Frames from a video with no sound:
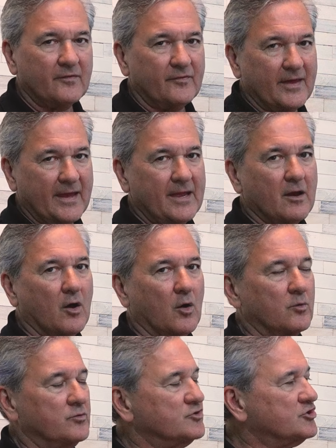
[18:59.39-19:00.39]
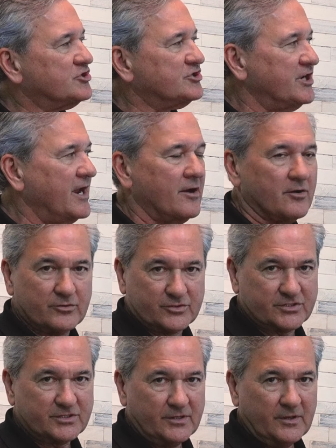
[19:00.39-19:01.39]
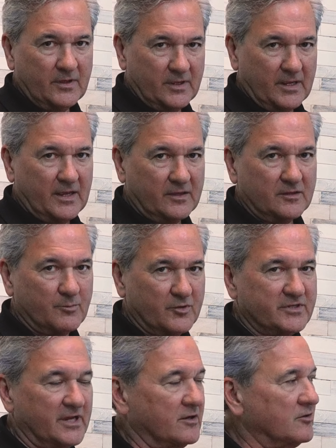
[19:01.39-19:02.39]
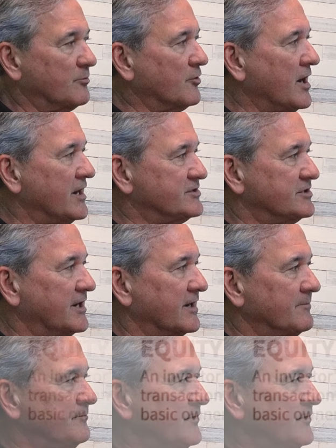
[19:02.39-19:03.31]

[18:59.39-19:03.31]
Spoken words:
They own shares in the particular project.